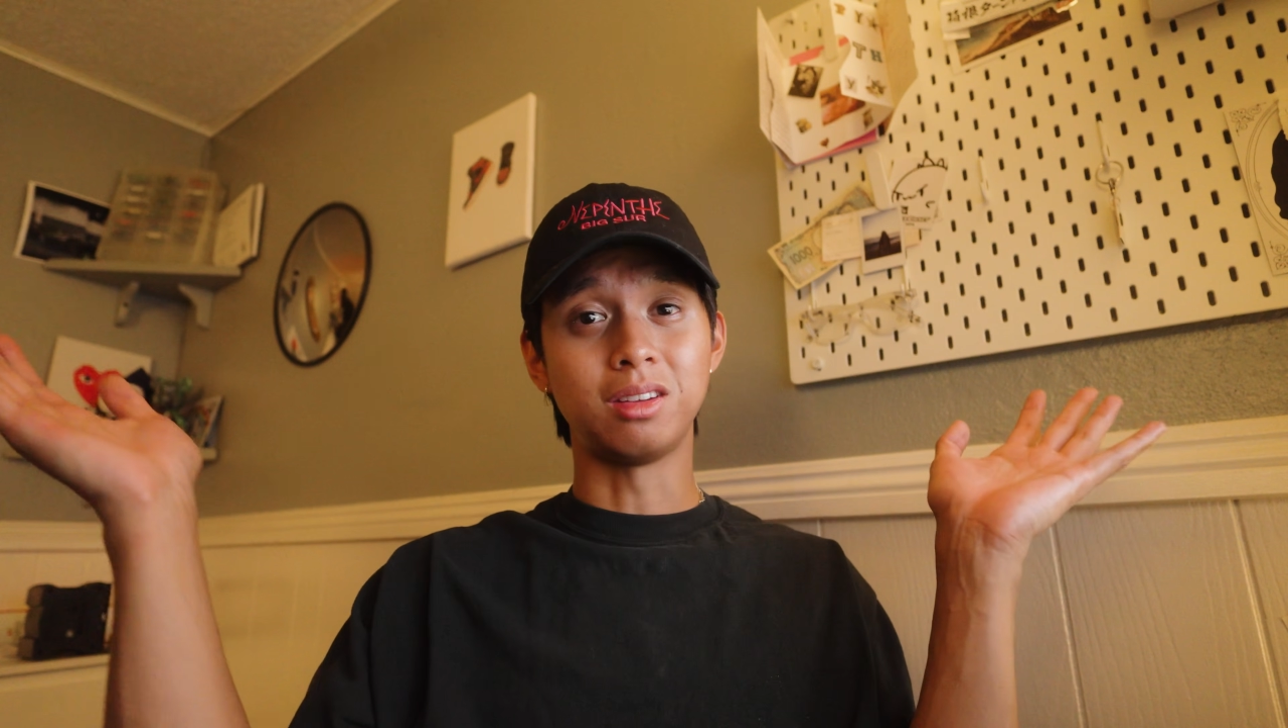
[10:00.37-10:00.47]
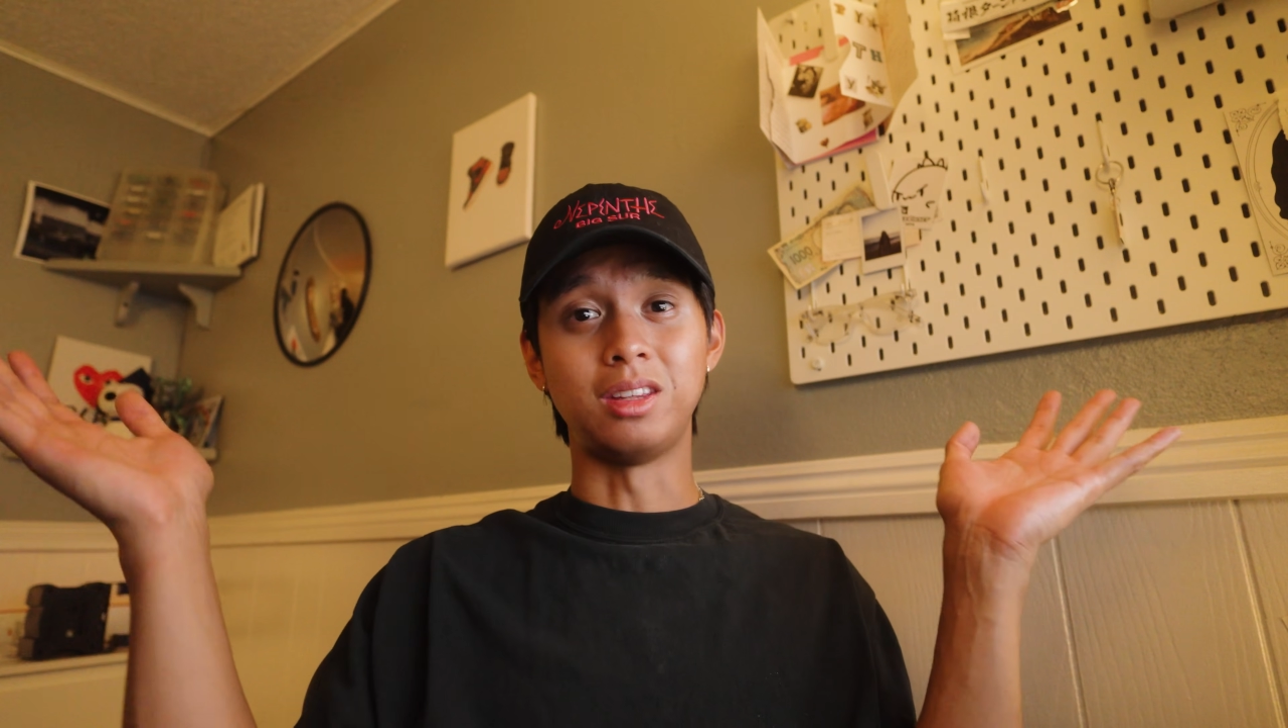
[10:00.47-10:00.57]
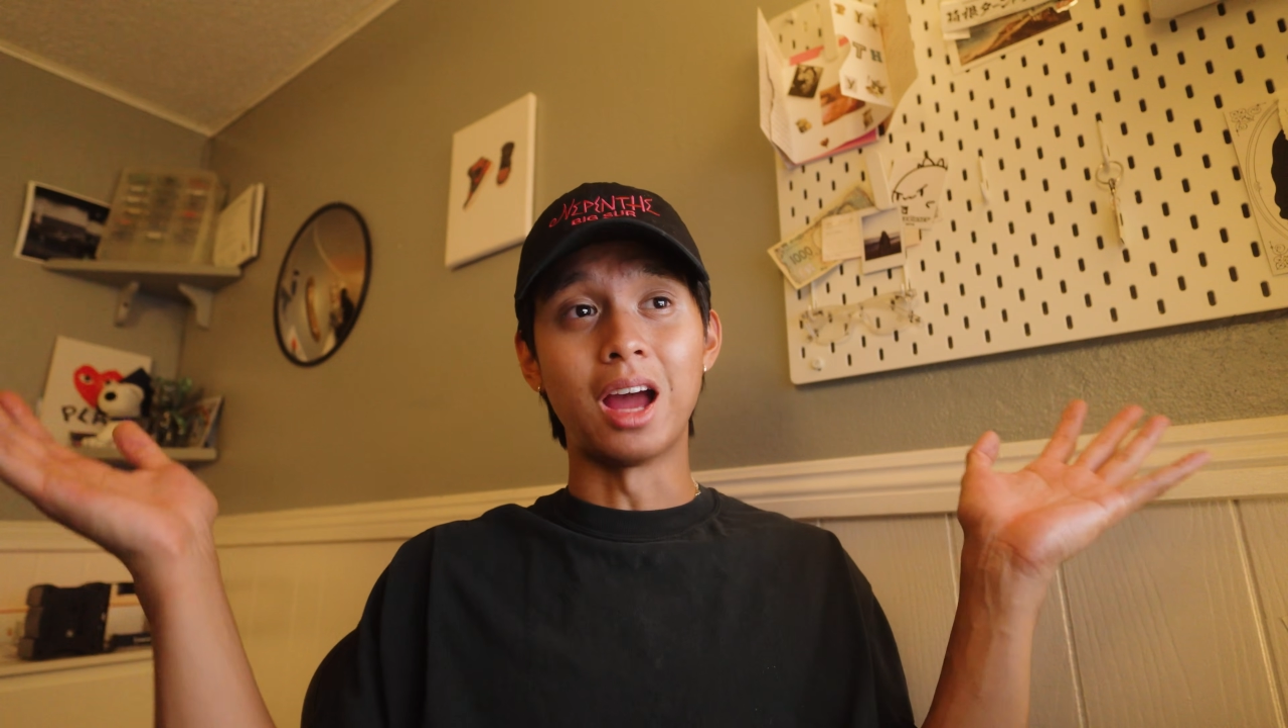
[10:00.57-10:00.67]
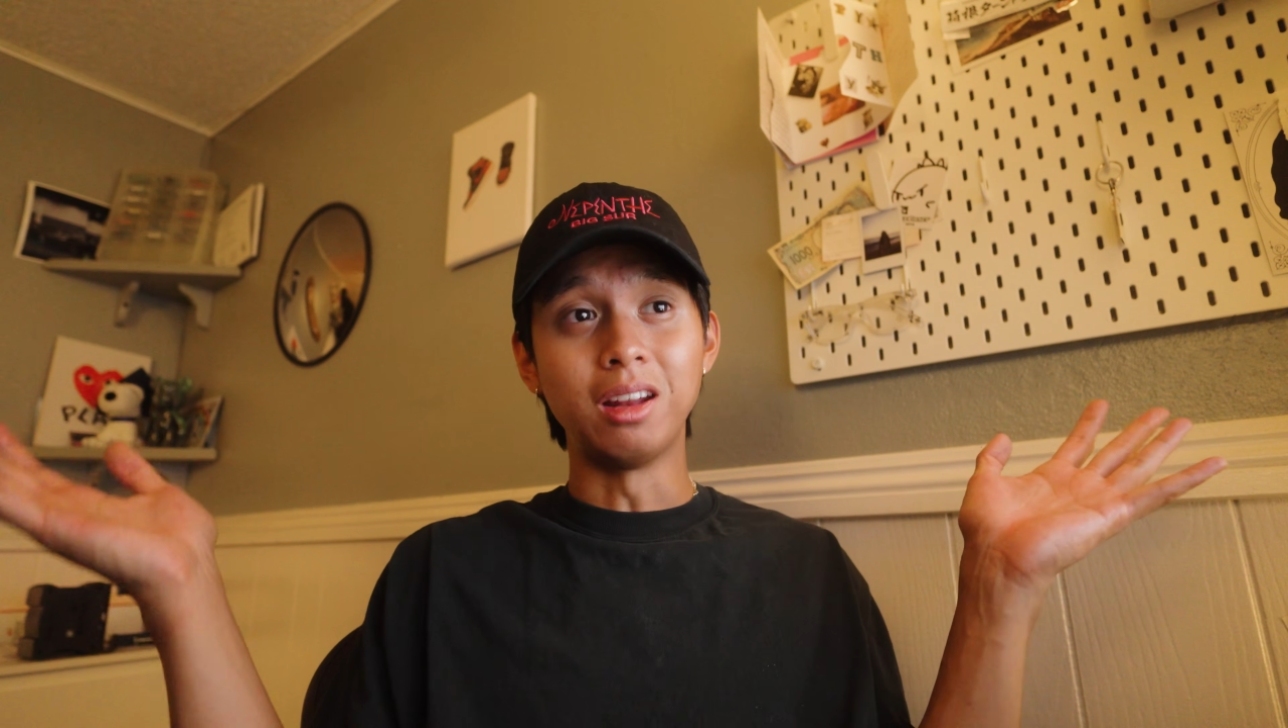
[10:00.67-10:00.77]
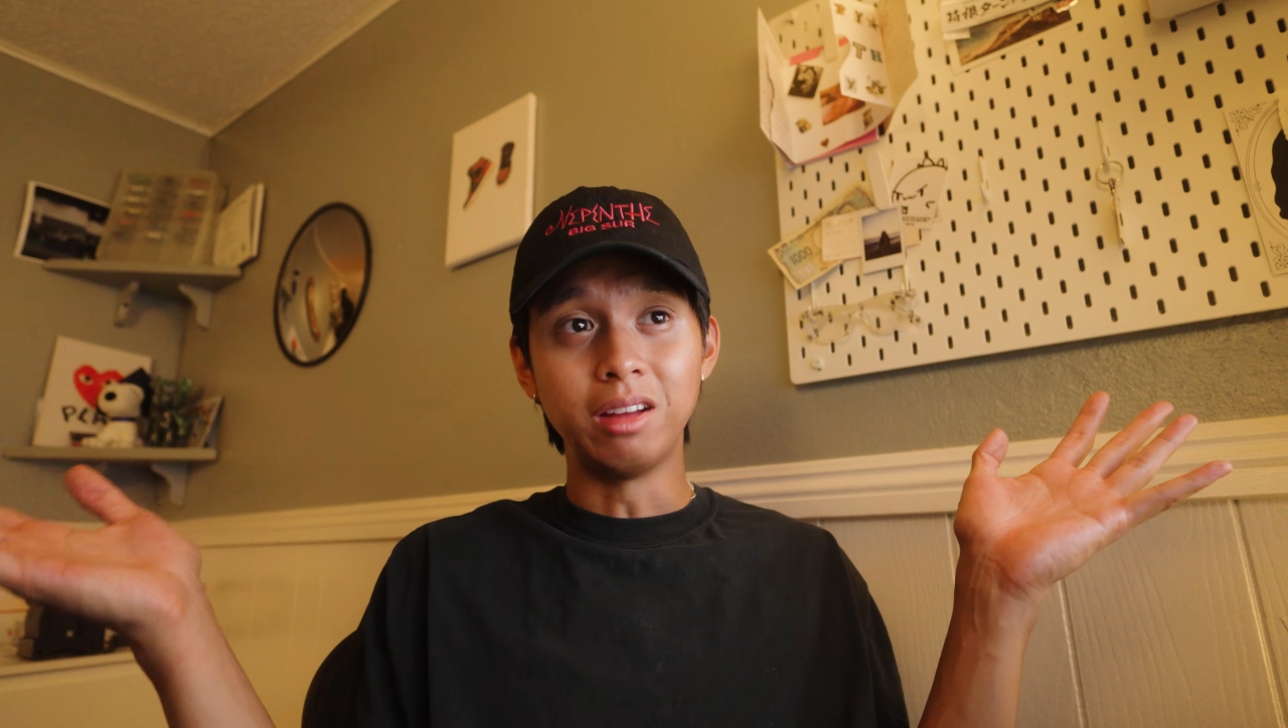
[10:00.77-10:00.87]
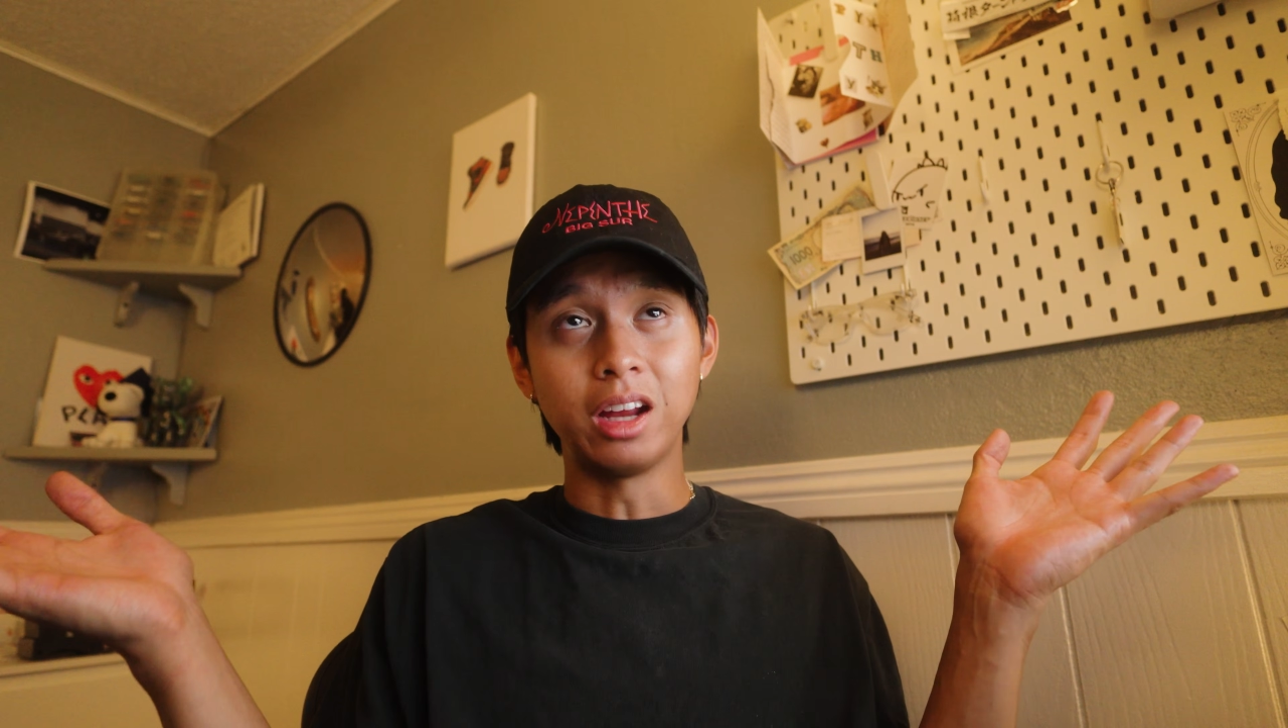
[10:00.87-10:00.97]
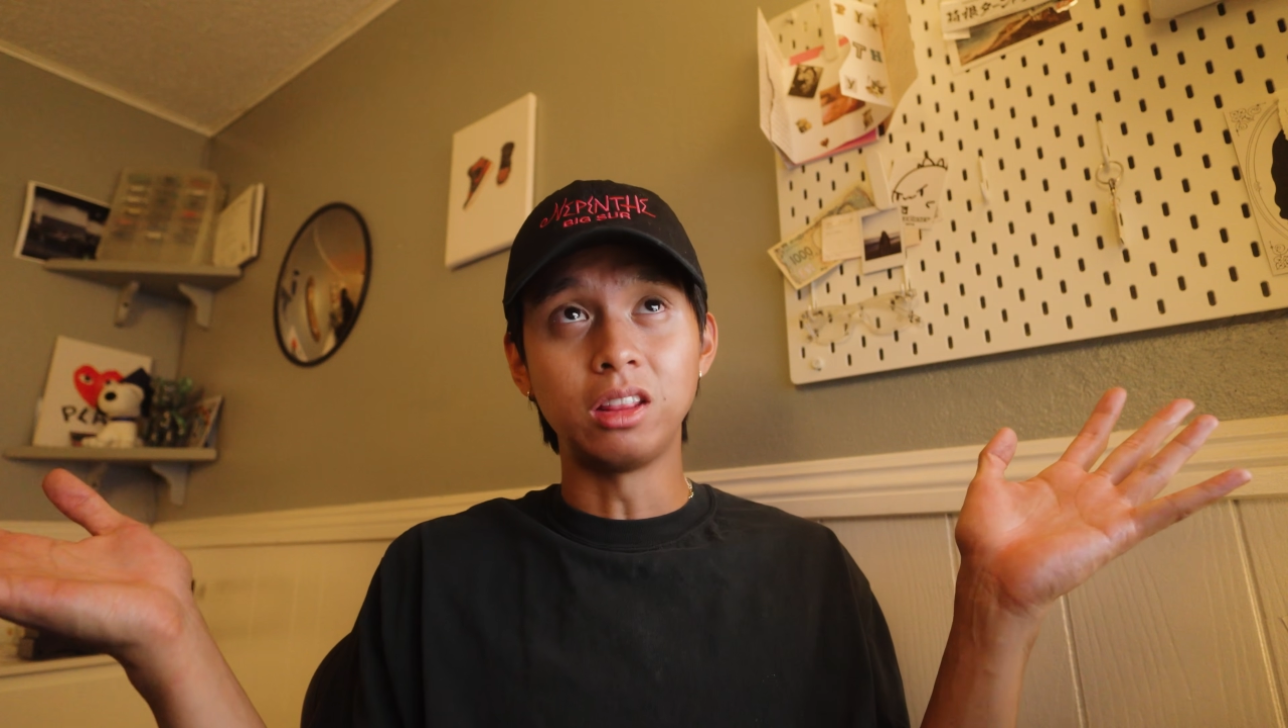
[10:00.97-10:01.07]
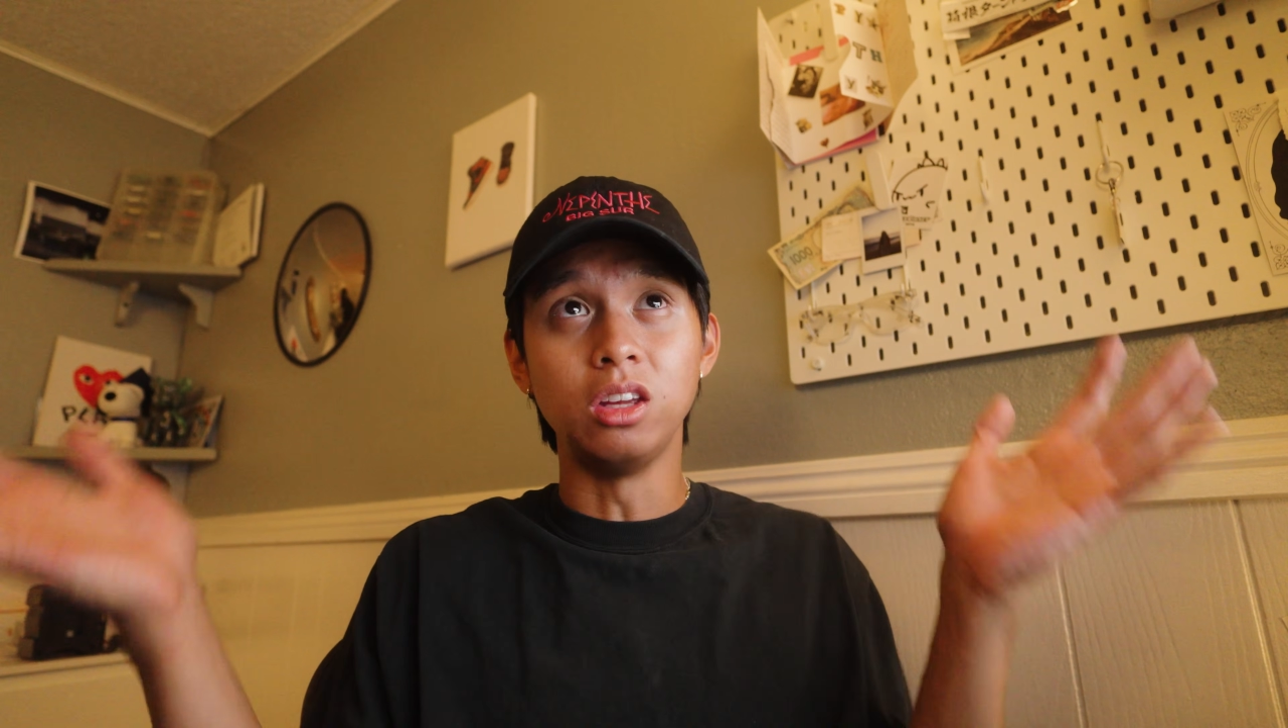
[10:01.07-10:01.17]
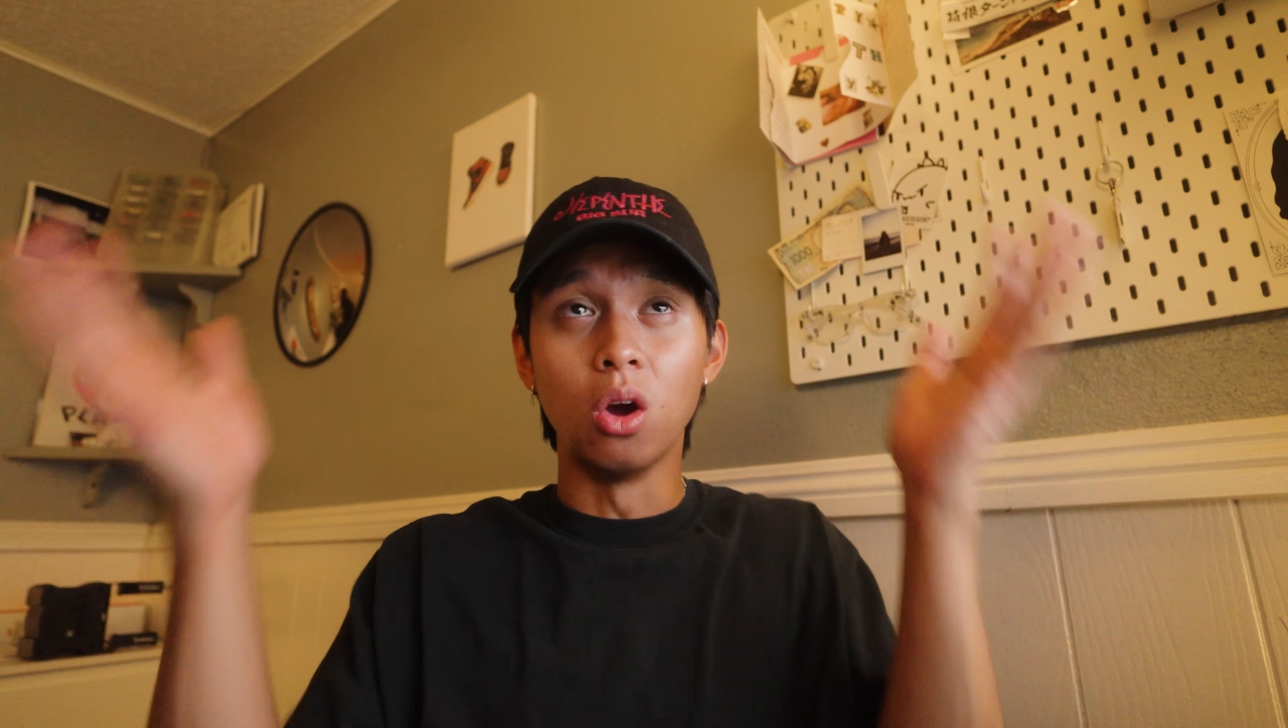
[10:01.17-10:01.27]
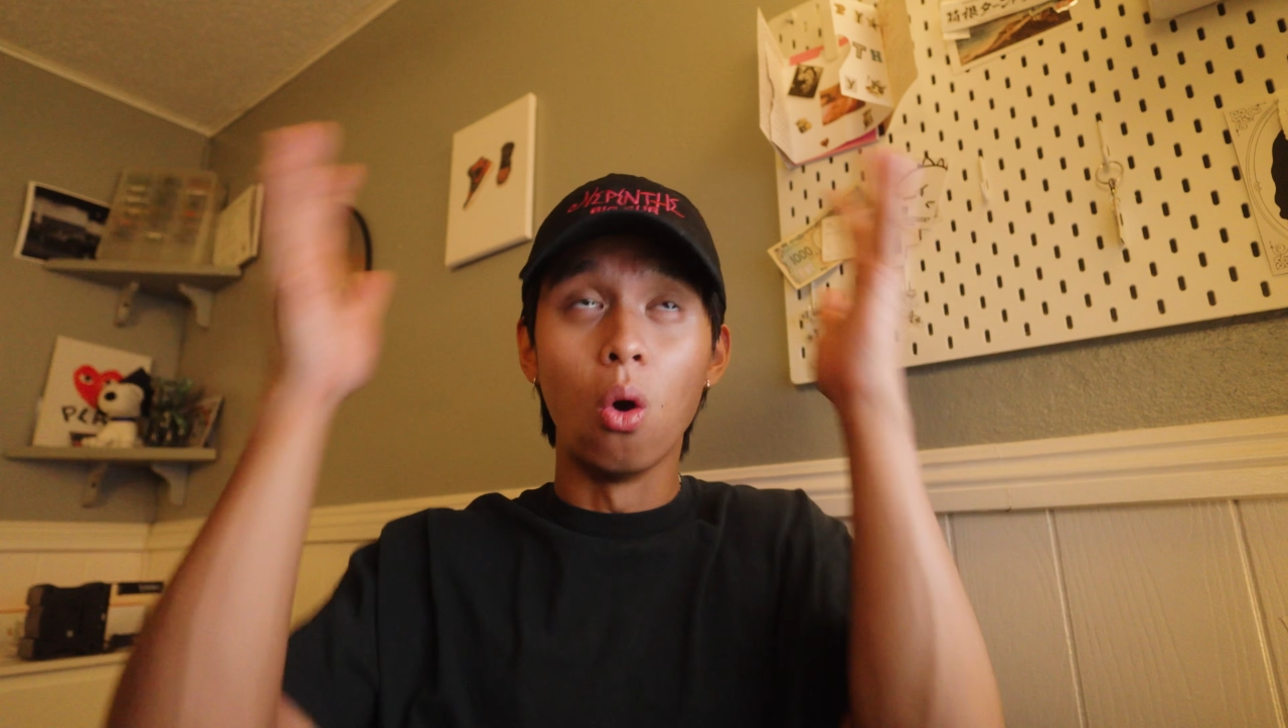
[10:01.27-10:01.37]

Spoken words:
that's like the